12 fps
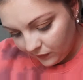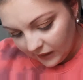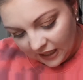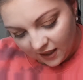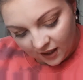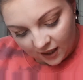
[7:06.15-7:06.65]

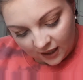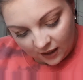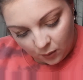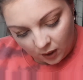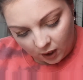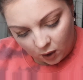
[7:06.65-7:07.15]
I think I
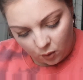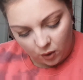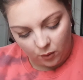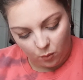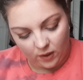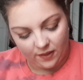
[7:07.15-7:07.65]
want to go
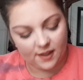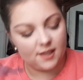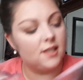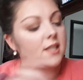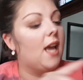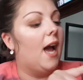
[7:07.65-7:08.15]
in with
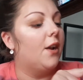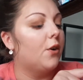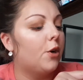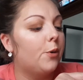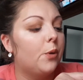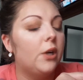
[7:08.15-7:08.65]

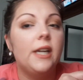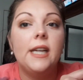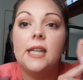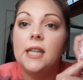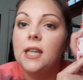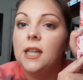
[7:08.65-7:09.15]

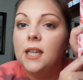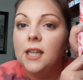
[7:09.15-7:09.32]
Scatterbrain.